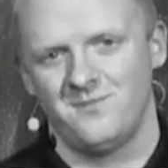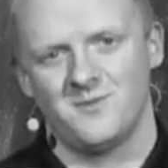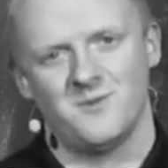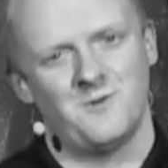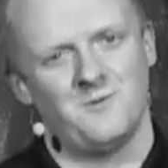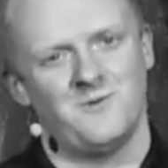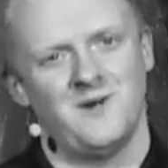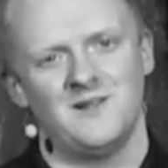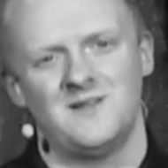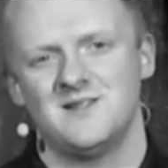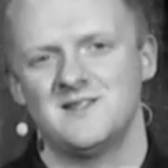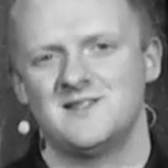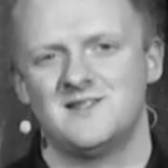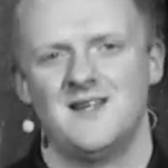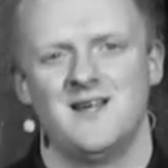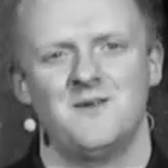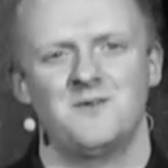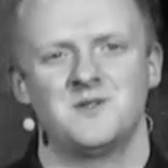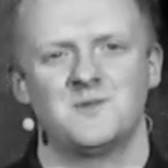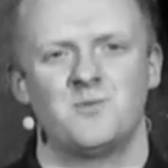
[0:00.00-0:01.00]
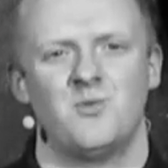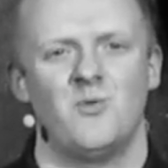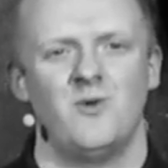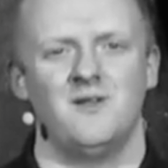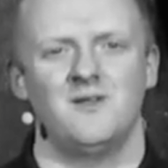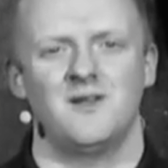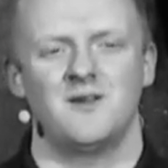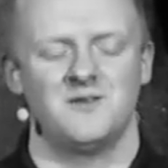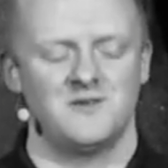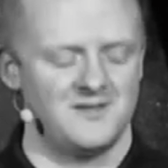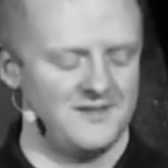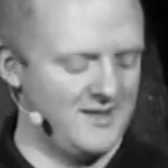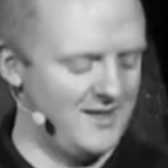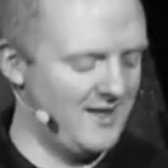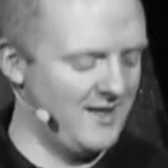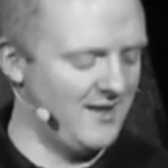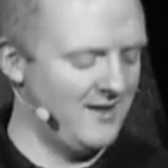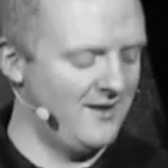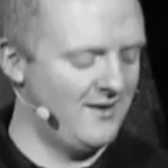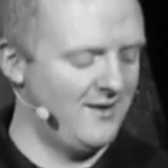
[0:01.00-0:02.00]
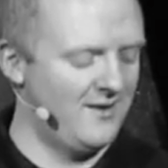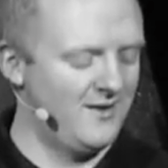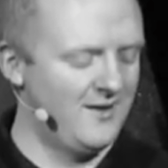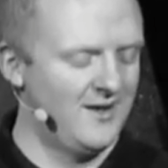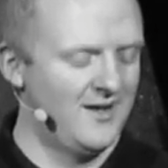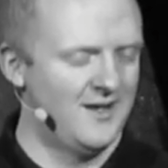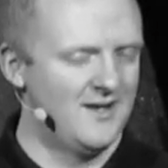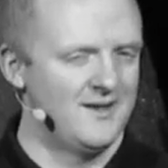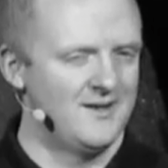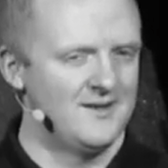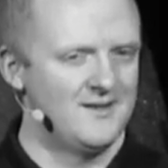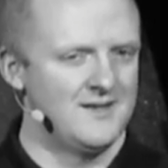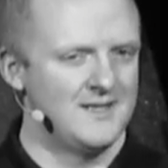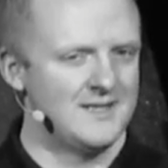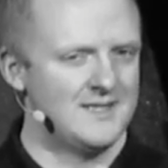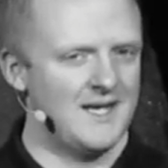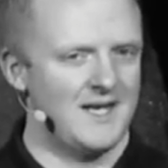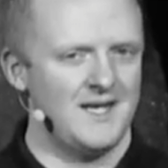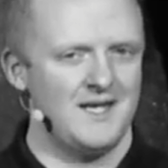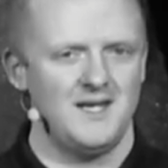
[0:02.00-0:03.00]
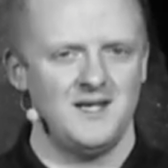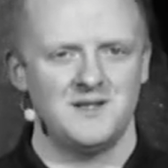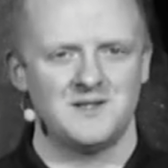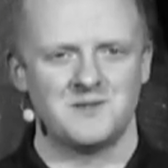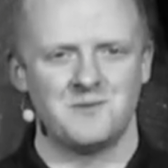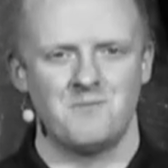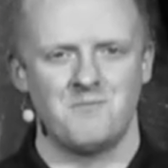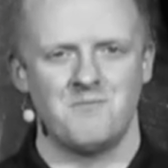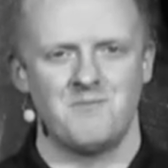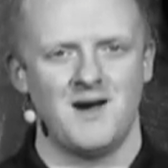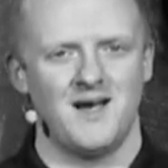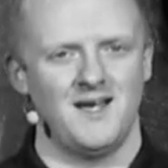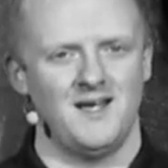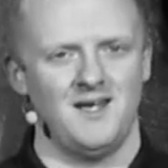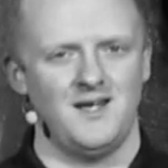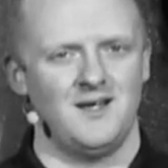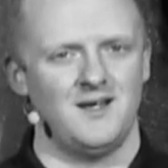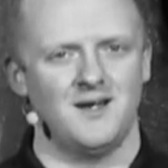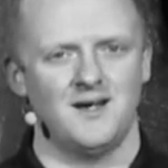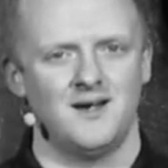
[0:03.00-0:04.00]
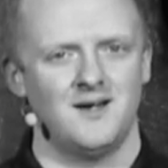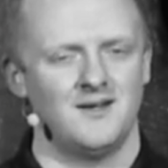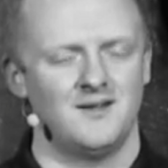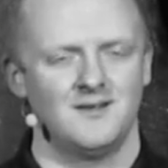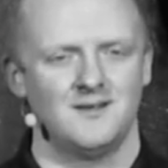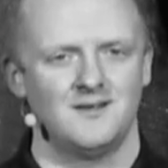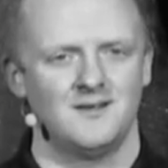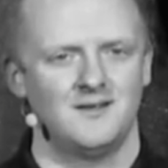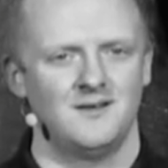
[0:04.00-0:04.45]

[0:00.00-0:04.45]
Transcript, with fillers: and write this down as point letter C, is that he is a mighty God.